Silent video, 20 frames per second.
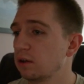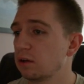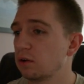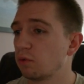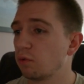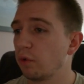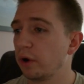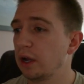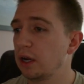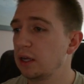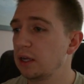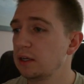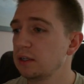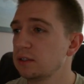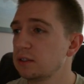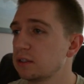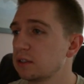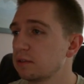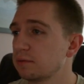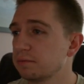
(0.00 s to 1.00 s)

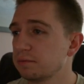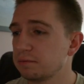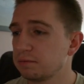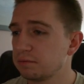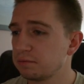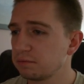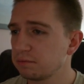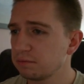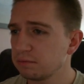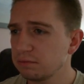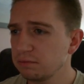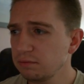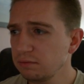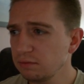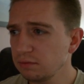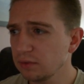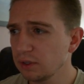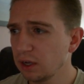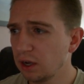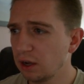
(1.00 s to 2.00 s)
ratings
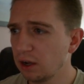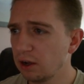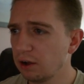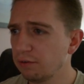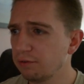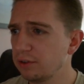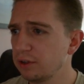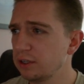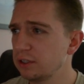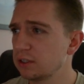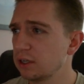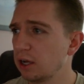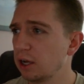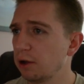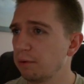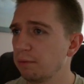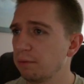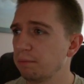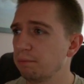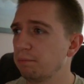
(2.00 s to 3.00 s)
of these
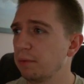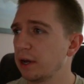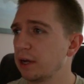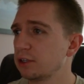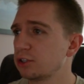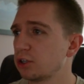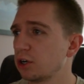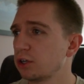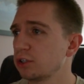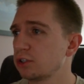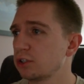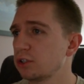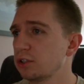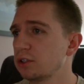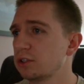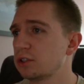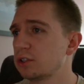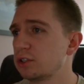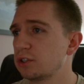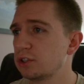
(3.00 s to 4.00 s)
Megachargers.
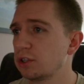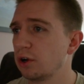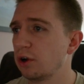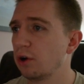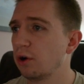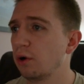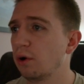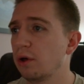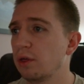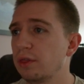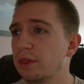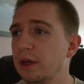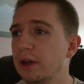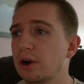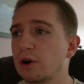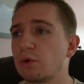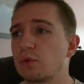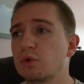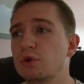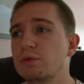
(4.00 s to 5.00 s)
So they
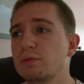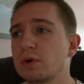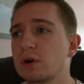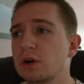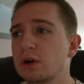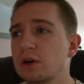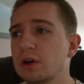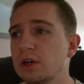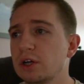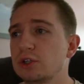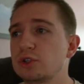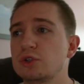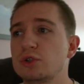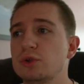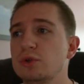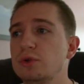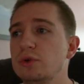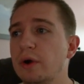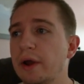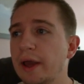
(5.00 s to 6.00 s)
are rumored
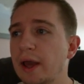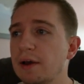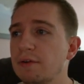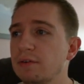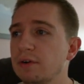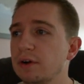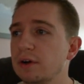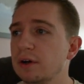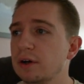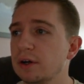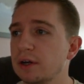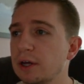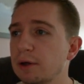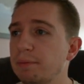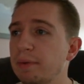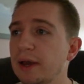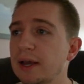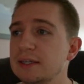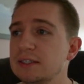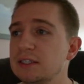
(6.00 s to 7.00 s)
to have a
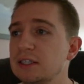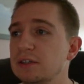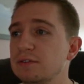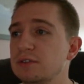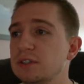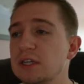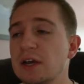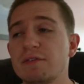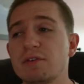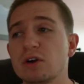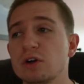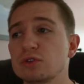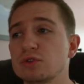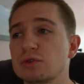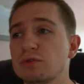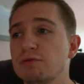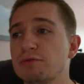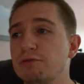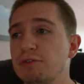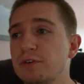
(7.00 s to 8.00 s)
capacity of
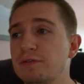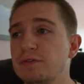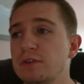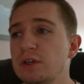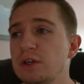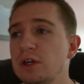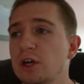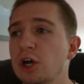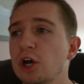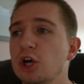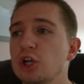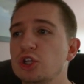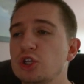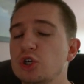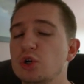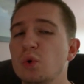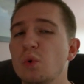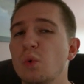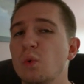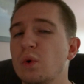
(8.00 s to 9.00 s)
750
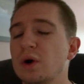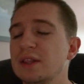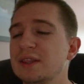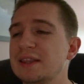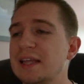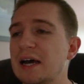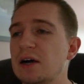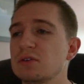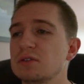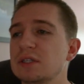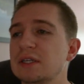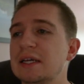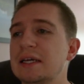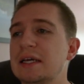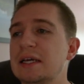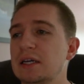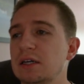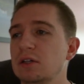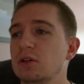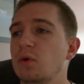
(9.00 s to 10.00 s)
to 1,000
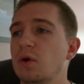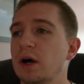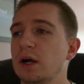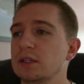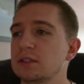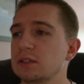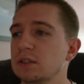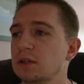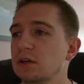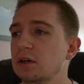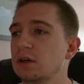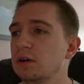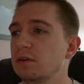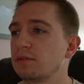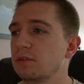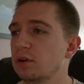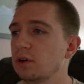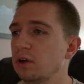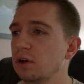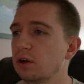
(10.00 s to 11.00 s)
kilowatts
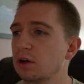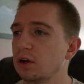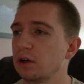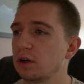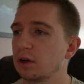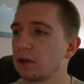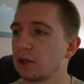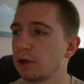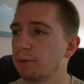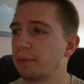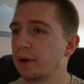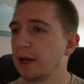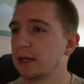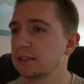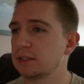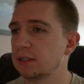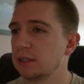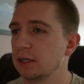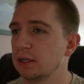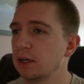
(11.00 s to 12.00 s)
of
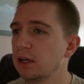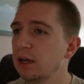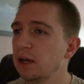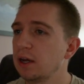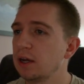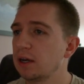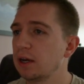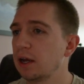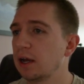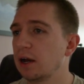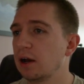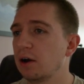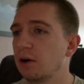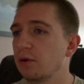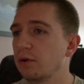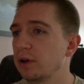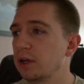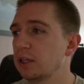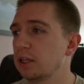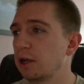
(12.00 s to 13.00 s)
capacity.
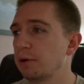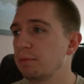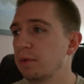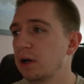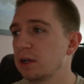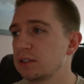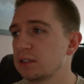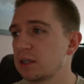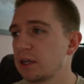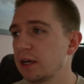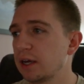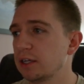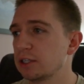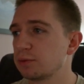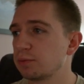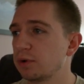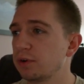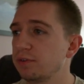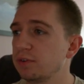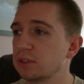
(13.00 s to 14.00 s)
Now, Elon Musk has
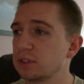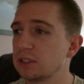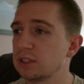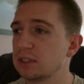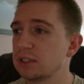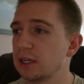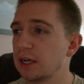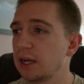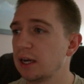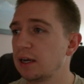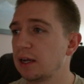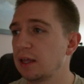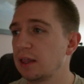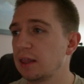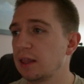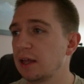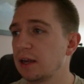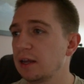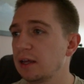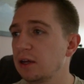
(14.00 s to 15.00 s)
previously said
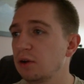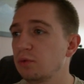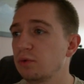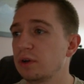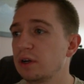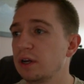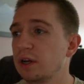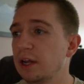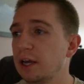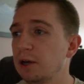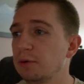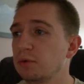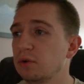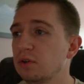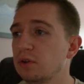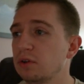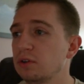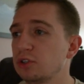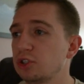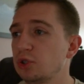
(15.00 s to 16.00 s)
that it would
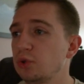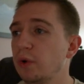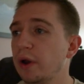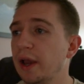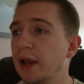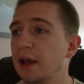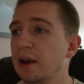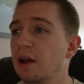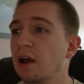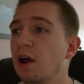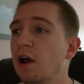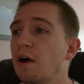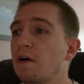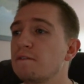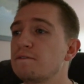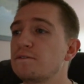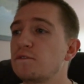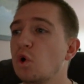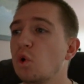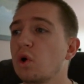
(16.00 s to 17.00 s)
enable to add
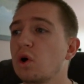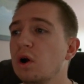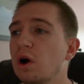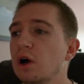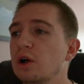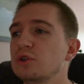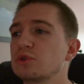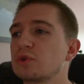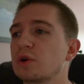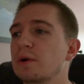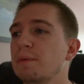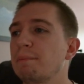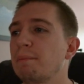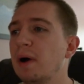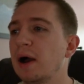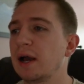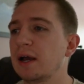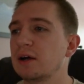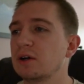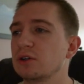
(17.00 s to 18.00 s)
400
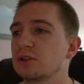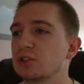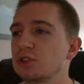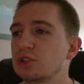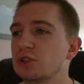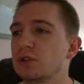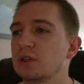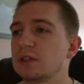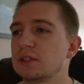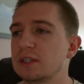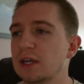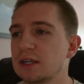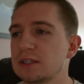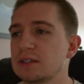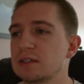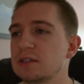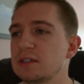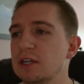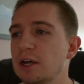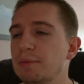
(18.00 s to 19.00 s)
miles to the
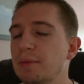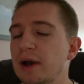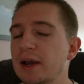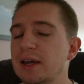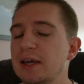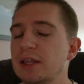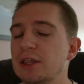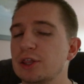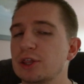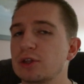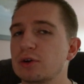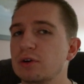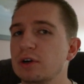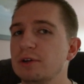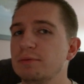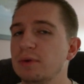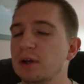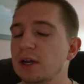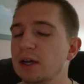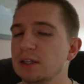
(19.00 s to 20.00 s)
Tesla Semi in
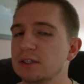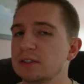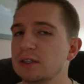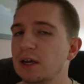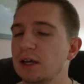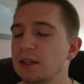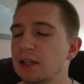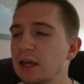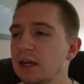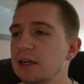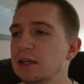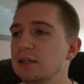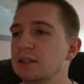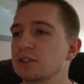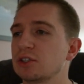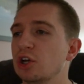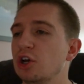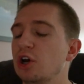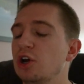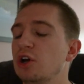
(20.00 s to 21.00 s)
30 minutes, and that
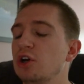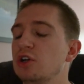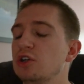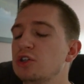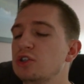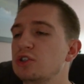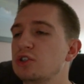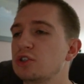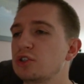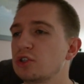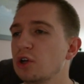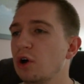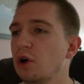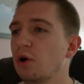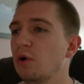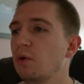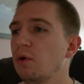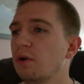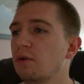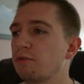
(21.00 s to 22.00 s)
is
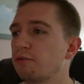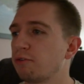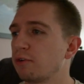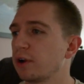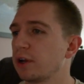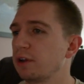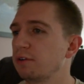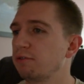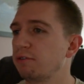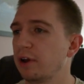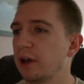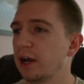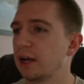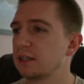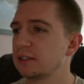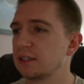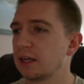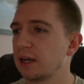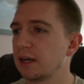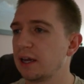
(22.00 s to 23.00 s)
so freaking
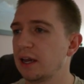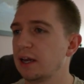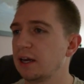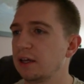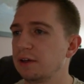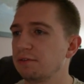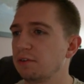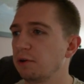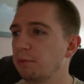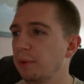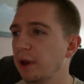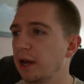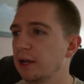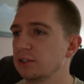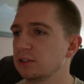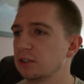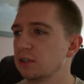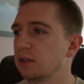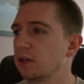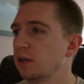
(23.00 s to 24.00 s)
fast, I can't even
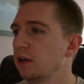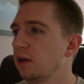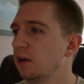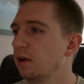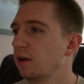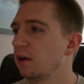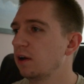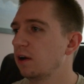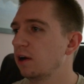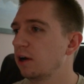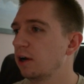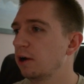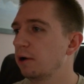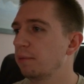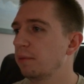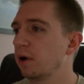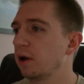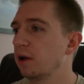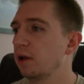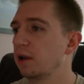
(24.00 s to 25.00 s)
imagine.
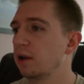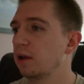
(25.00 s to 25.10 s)
And